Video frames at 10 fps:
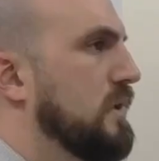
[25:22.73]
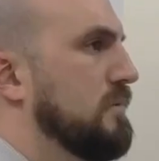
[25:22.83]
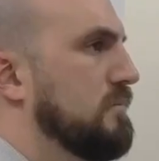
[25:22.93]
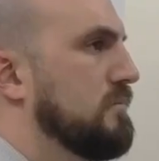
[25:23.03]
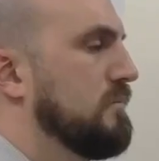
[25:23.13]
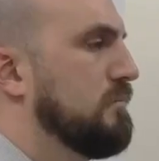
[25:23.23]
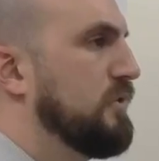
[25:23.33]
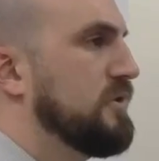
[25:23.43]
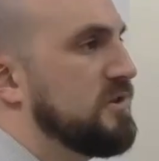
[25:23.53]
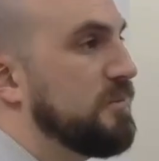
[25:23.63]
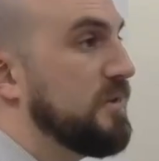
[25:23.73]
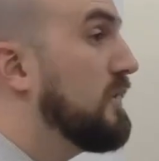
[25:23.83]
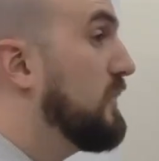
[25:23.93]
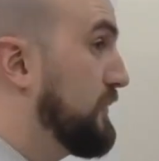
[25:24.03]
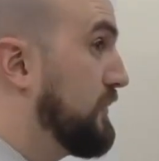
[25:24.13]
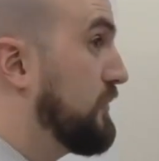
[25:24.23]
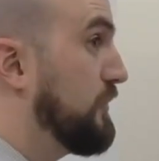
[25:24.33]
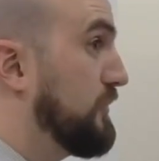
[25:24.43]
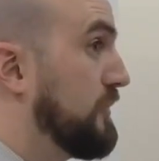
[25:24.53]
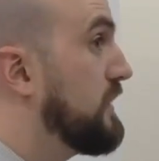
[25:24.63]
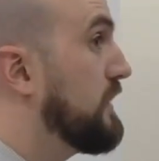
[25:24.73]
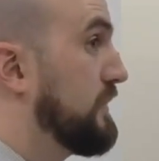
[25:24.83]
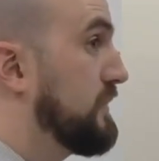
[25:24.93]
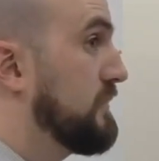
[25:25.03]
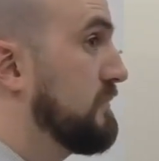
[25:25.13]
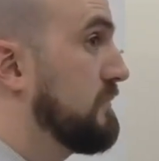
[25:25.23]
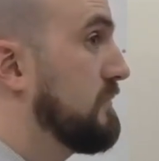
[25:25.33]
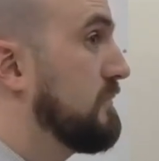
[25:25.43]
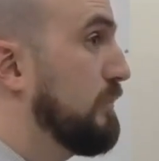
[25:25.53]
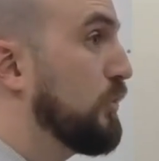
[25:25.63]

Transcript: Okay. Yeah. But, but, something close to 200 years. Yeah.